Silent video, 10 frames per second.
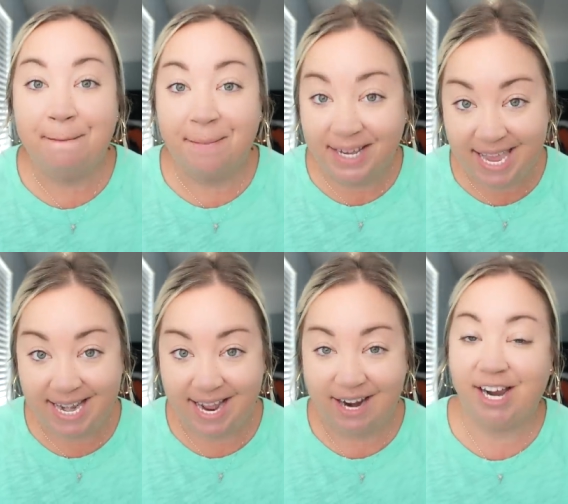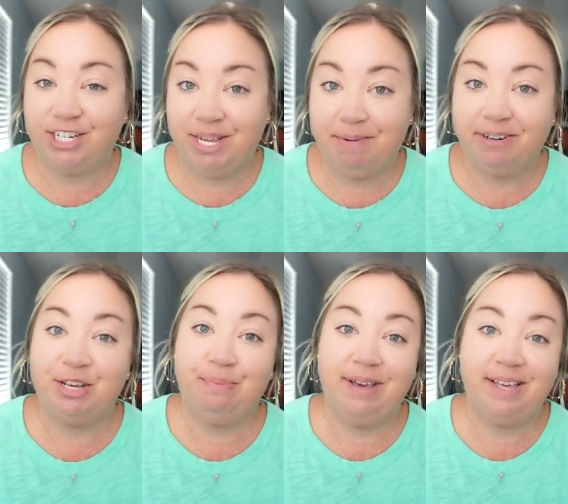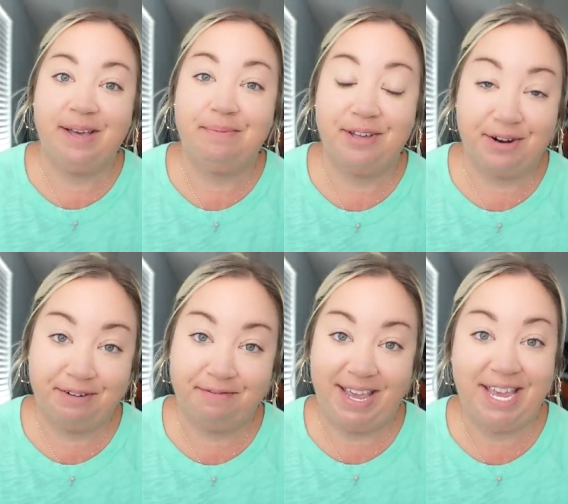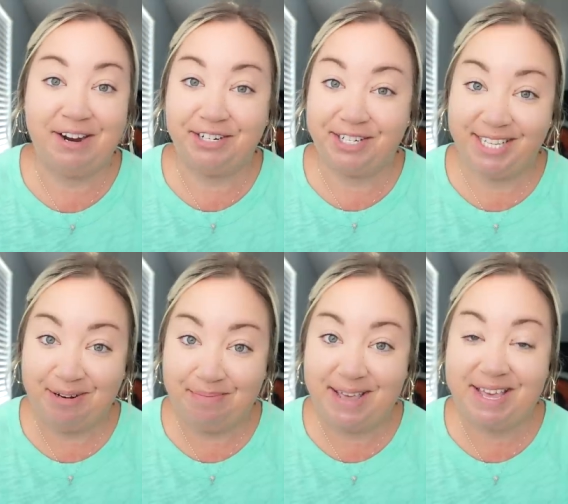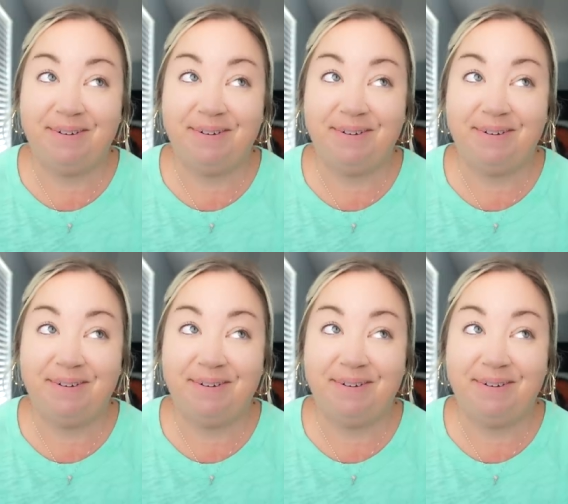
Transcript: Bunky and I are actually about to go pick up the RV here in just a little bit.